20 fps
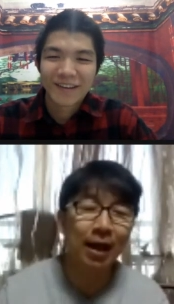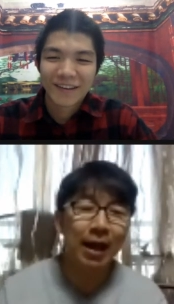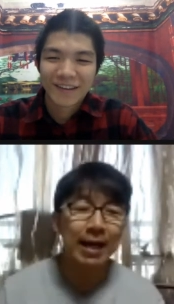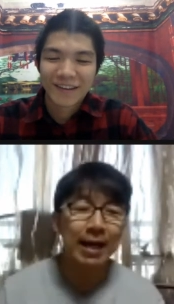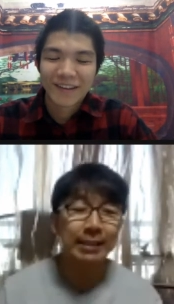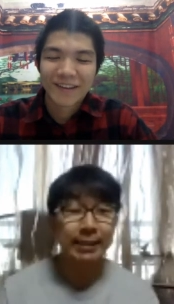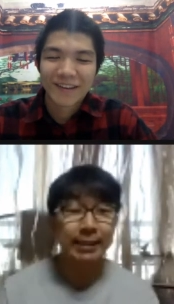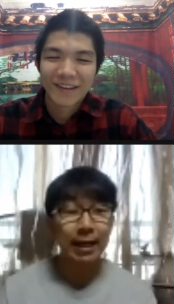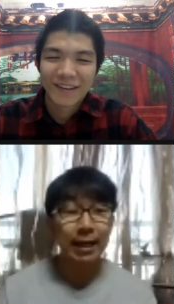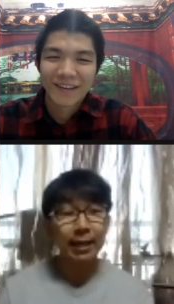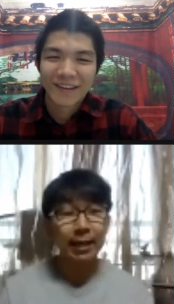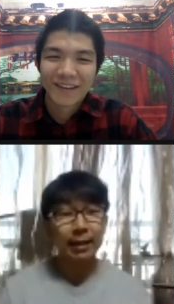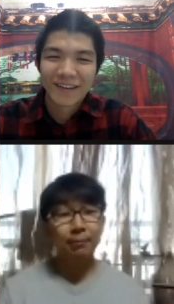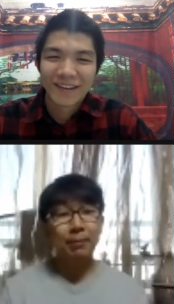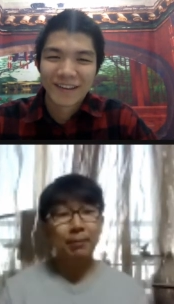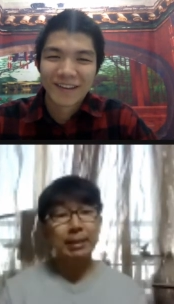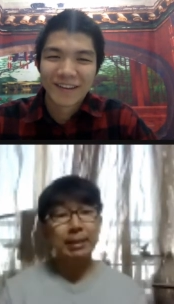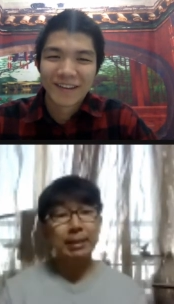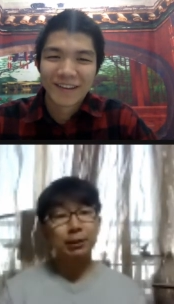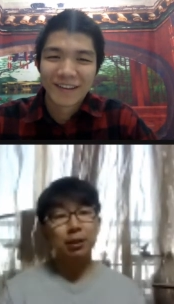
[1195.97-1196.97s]
Speaker 1: as
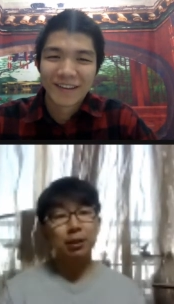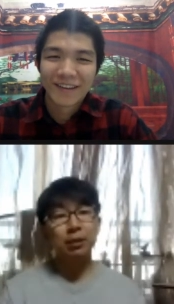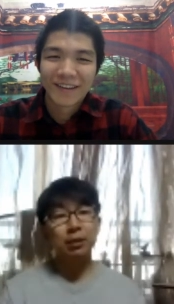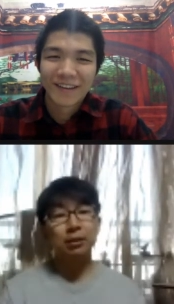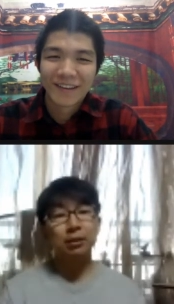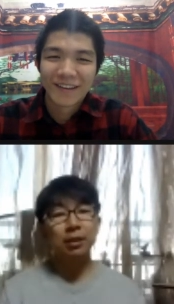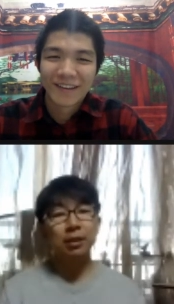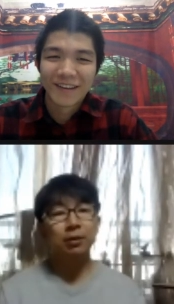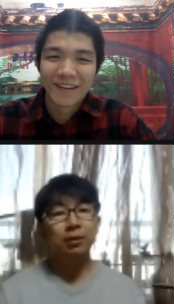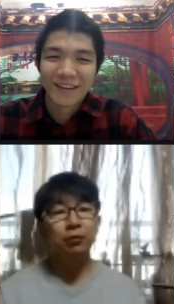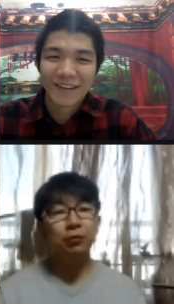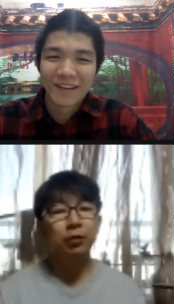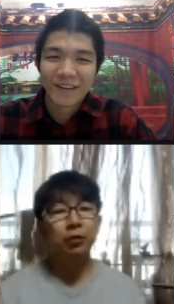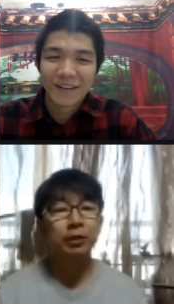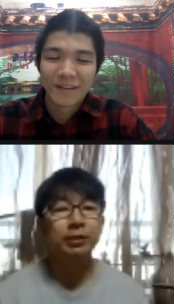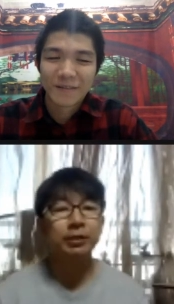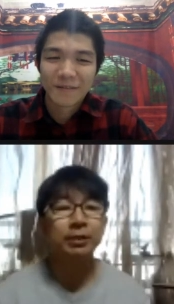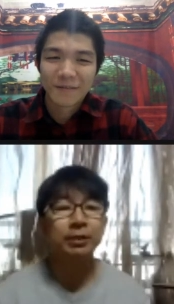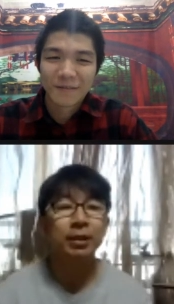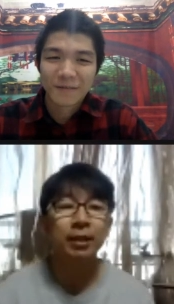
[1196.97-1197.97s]
I mentioned at
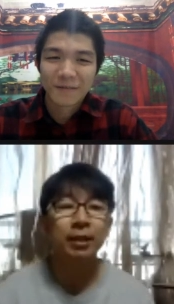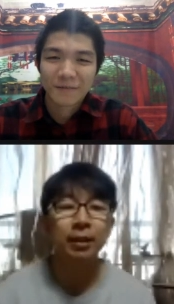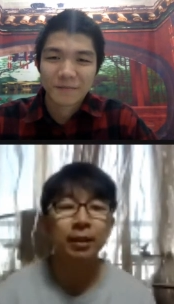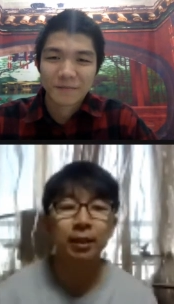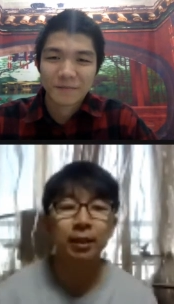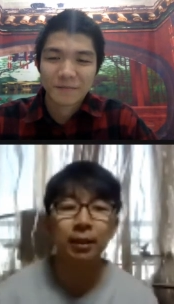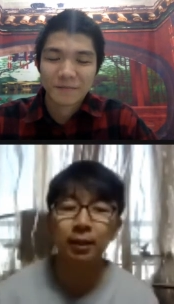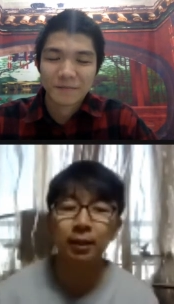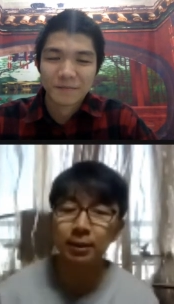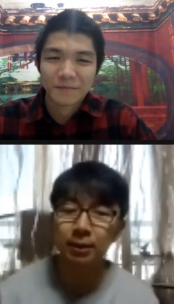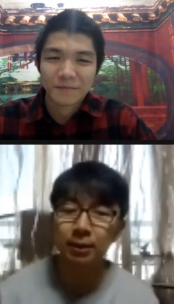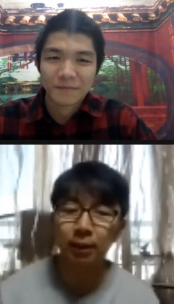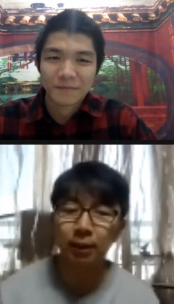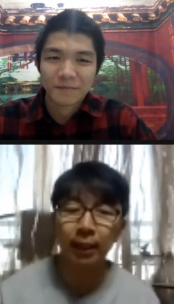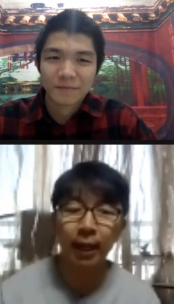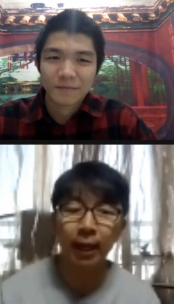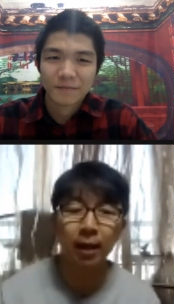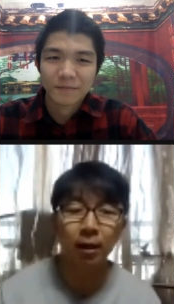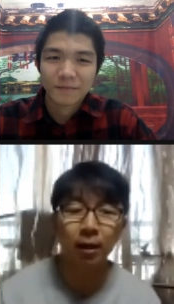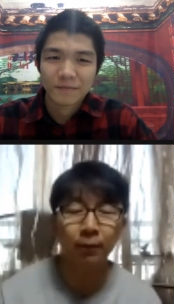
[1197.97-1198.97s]
first, he
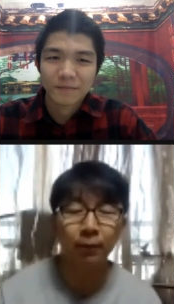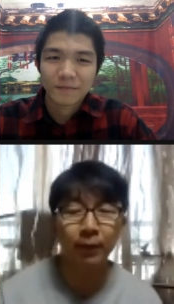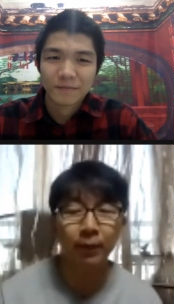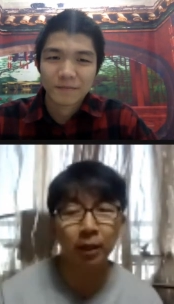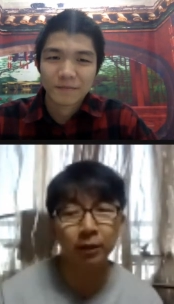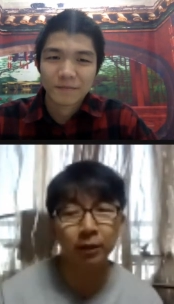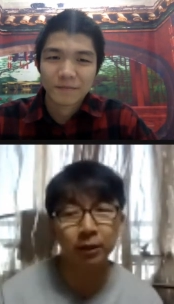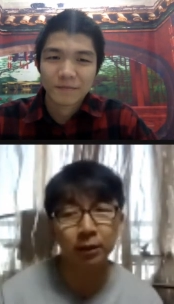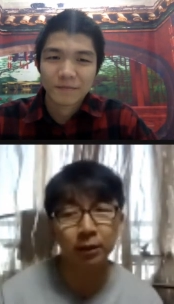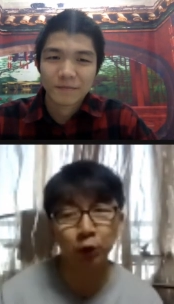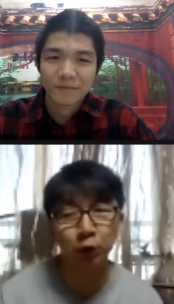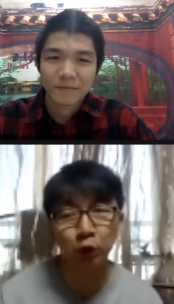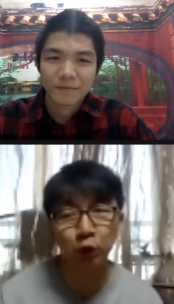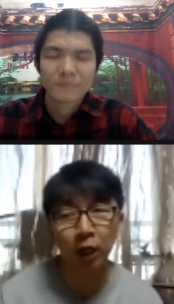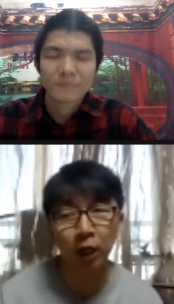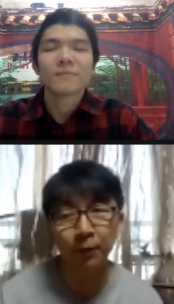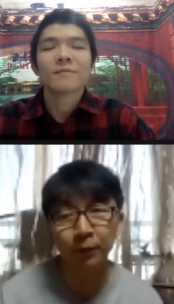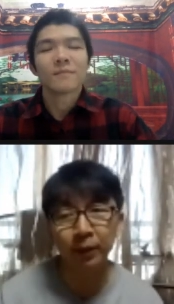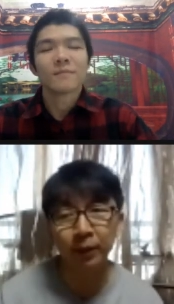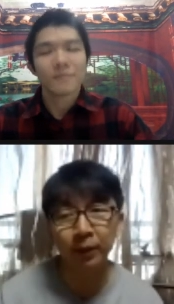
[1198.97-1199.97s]
doesn't care about the shape.